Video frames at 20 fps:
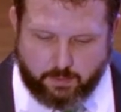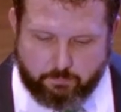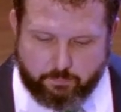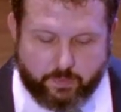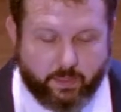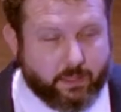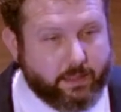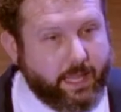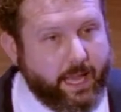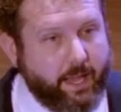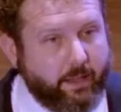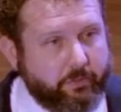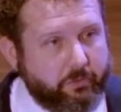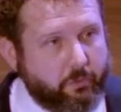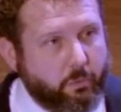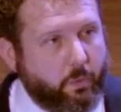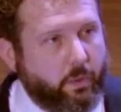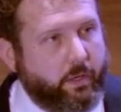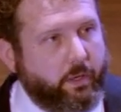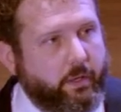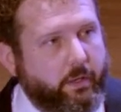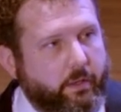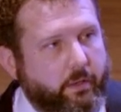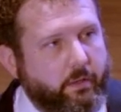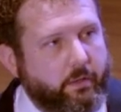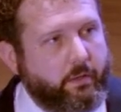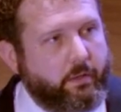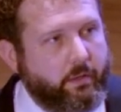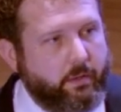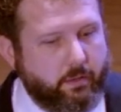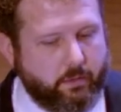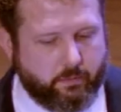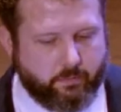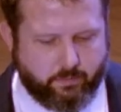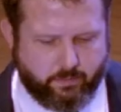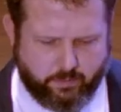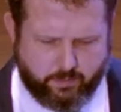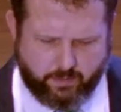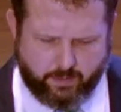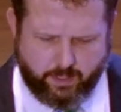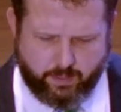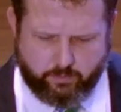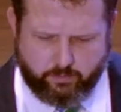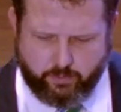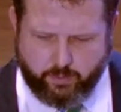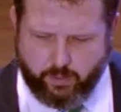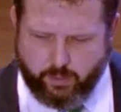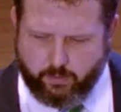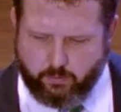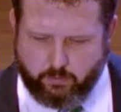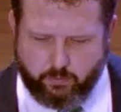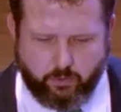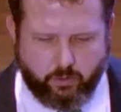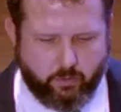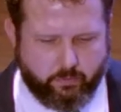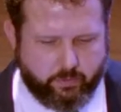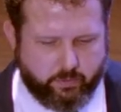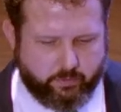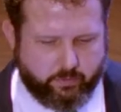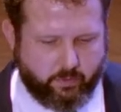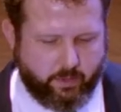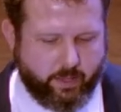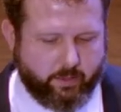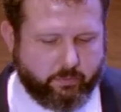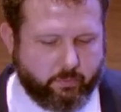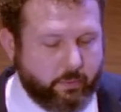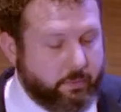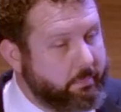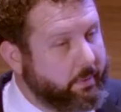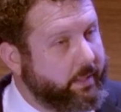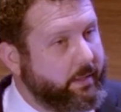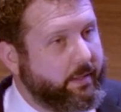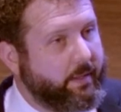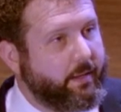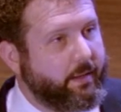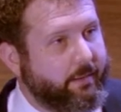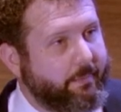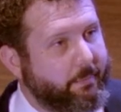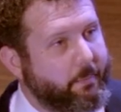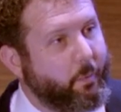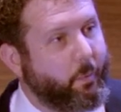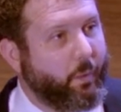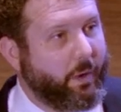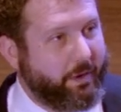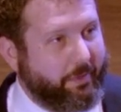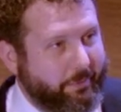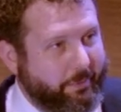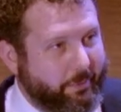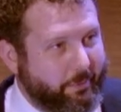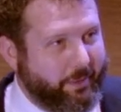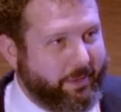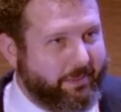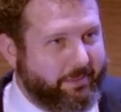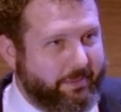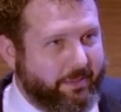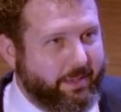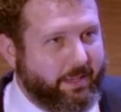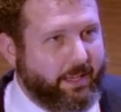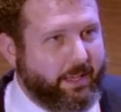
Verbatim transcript: The last one, actually I don't know if this is the last one, but one of the ones,